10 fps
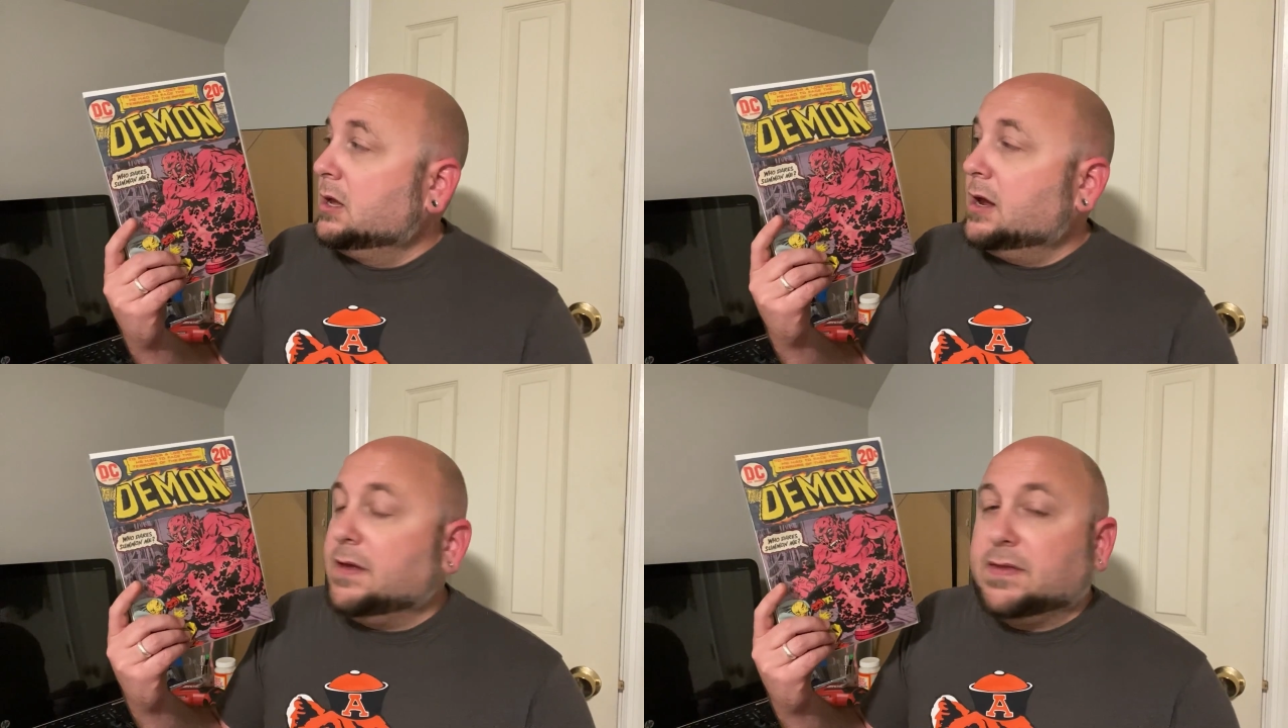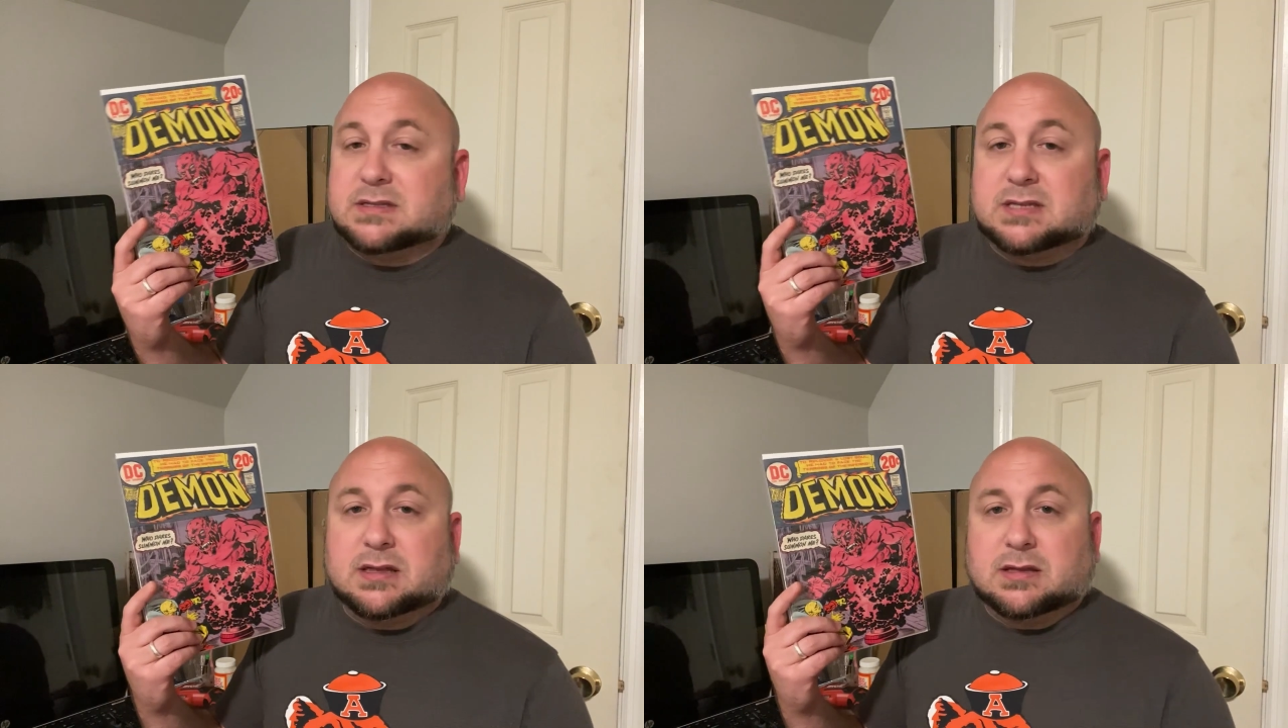And they
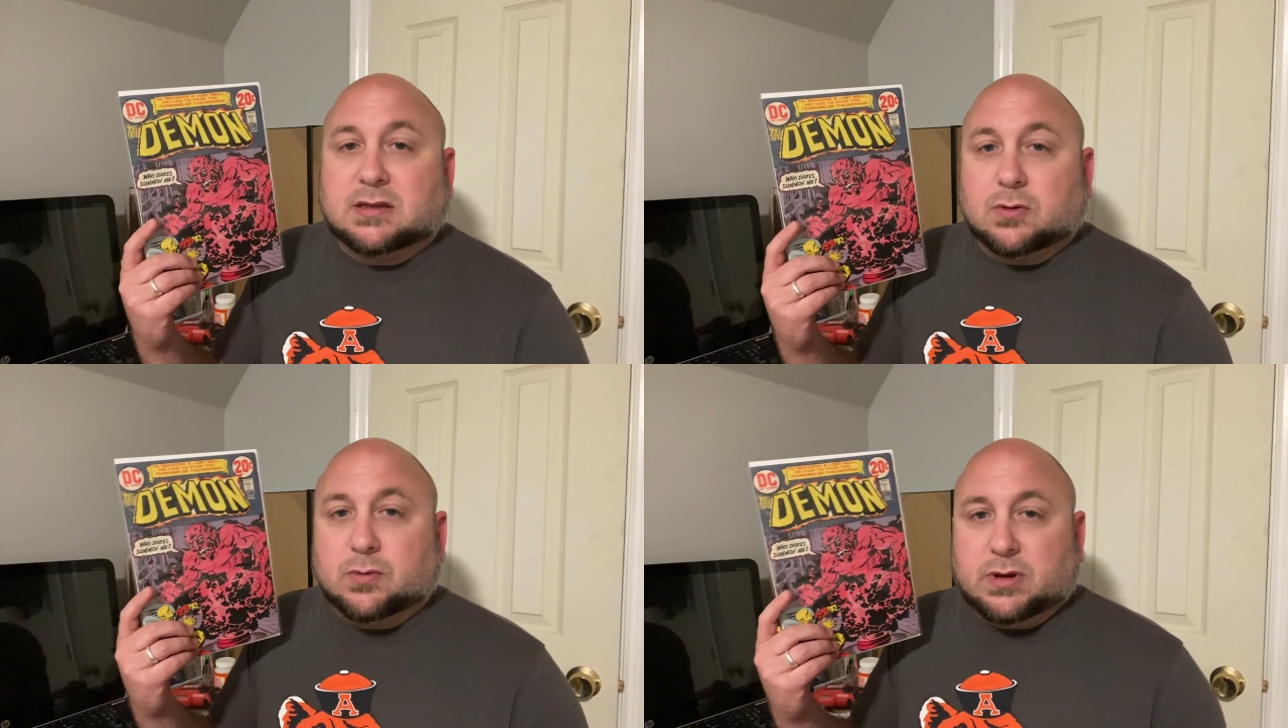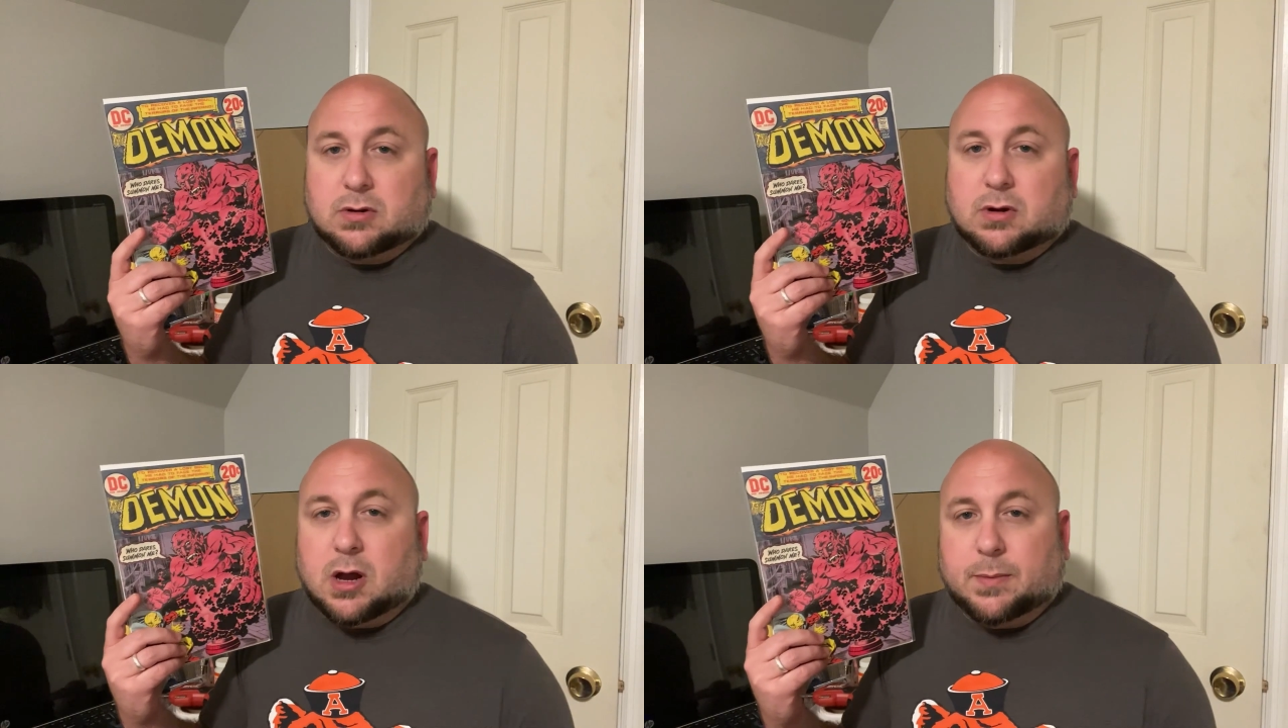said that their reader
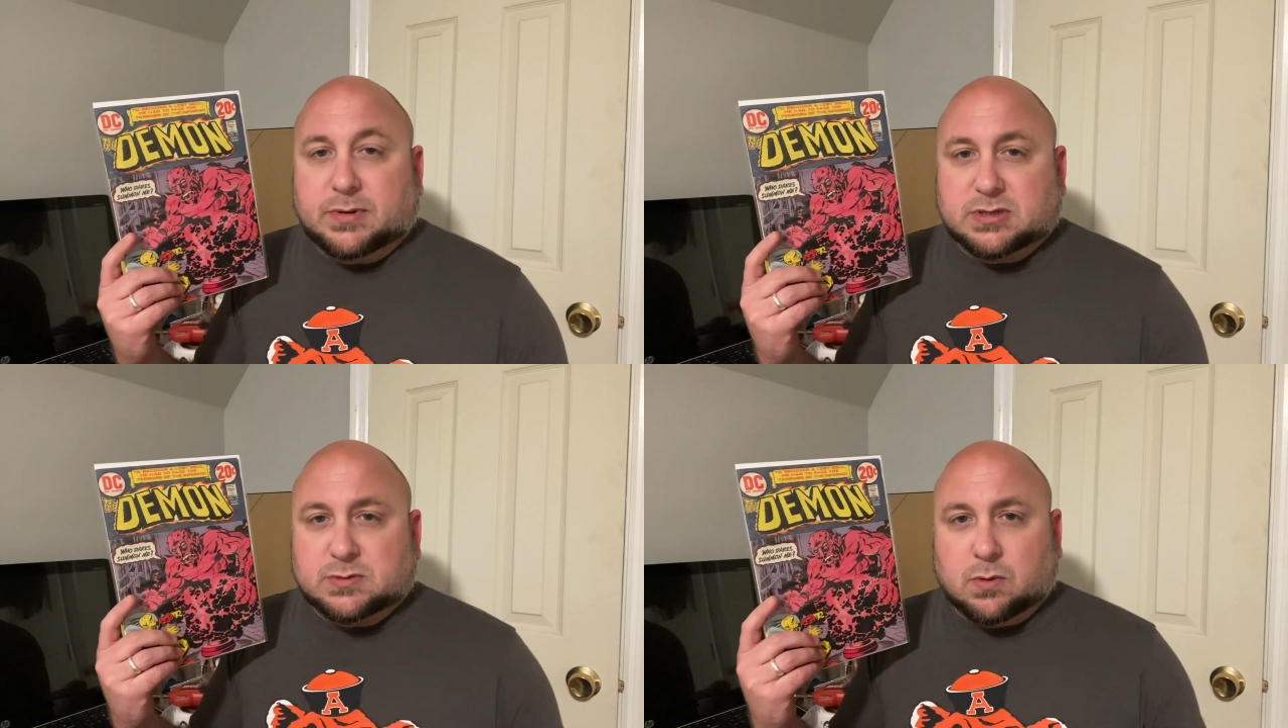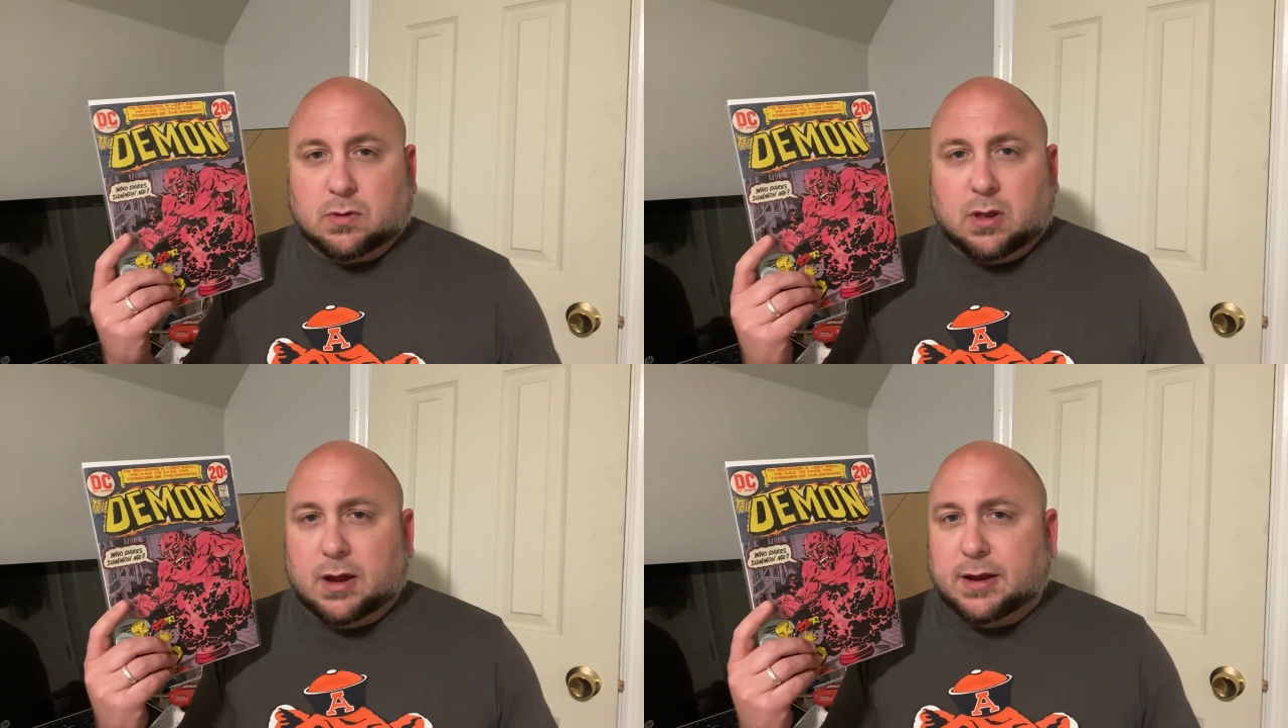copies were
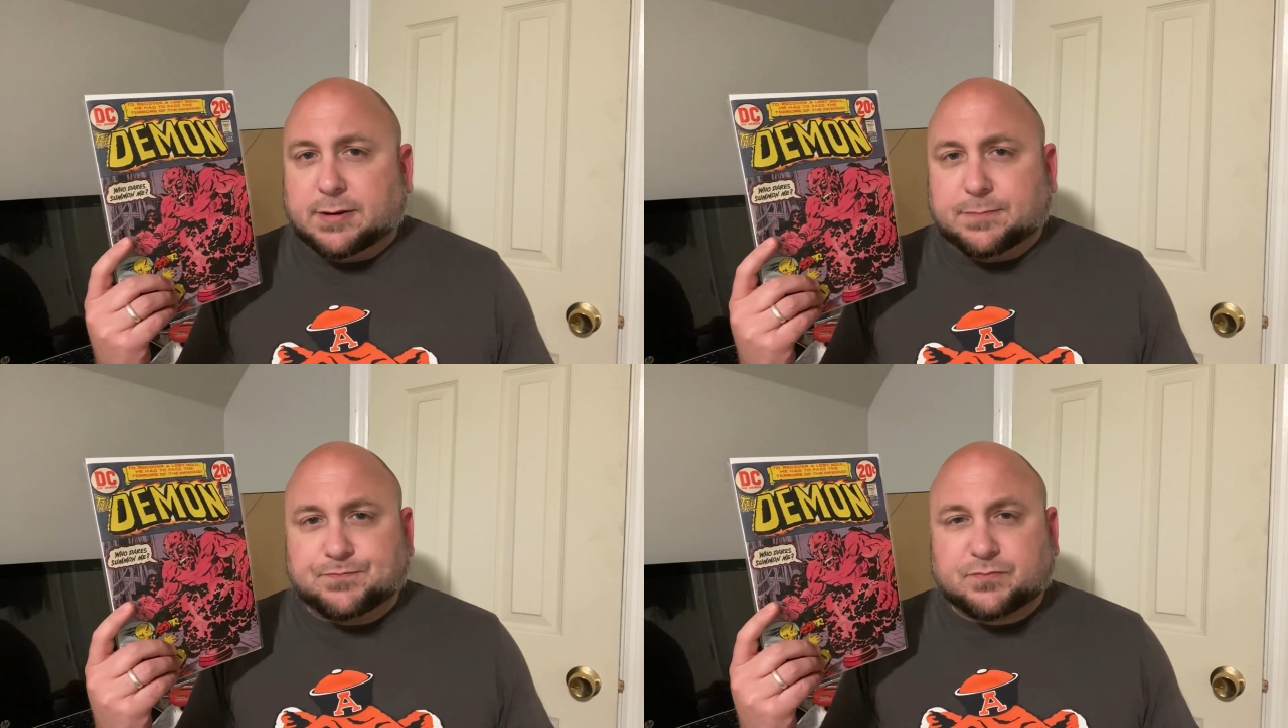like